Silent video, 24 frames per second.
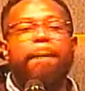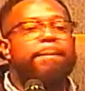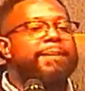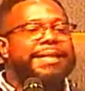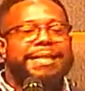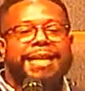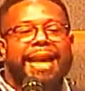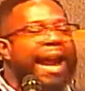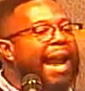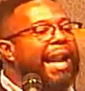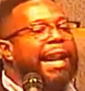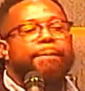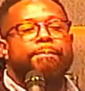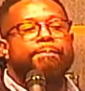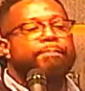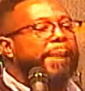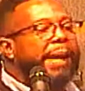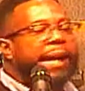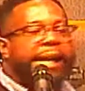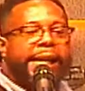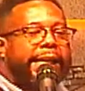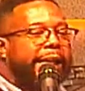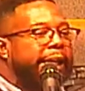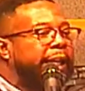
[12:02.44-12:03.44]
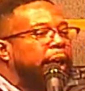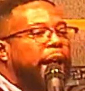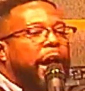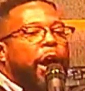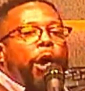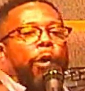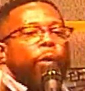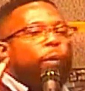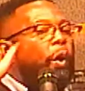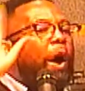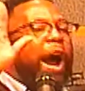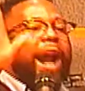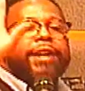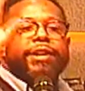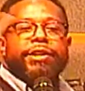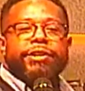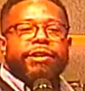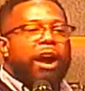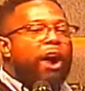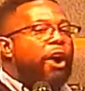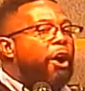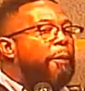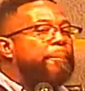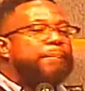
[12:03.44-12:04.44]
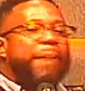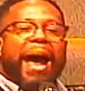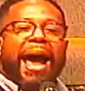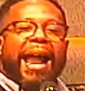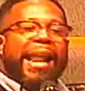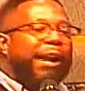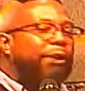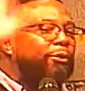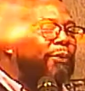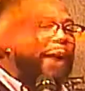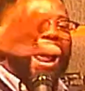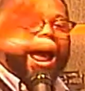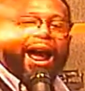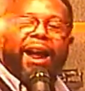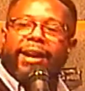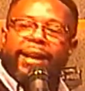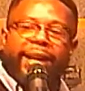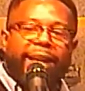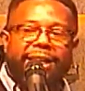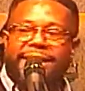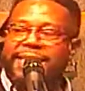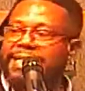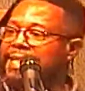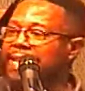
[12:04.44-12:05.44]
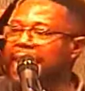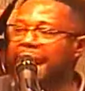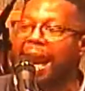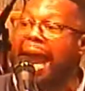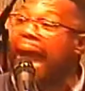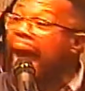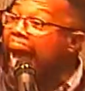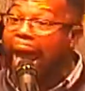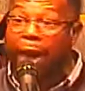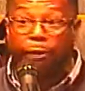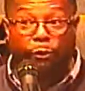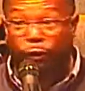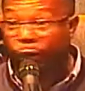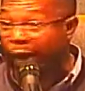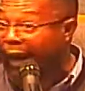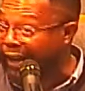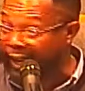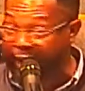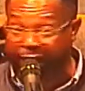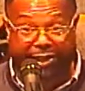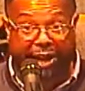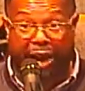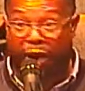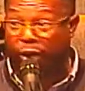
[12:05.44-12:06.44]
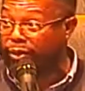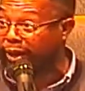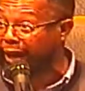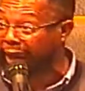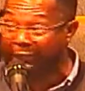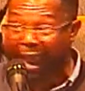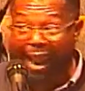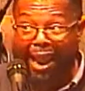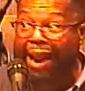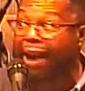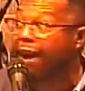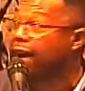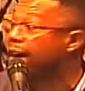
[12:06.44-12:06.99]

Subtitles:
telling me what nobody around here is saying. I really don't care.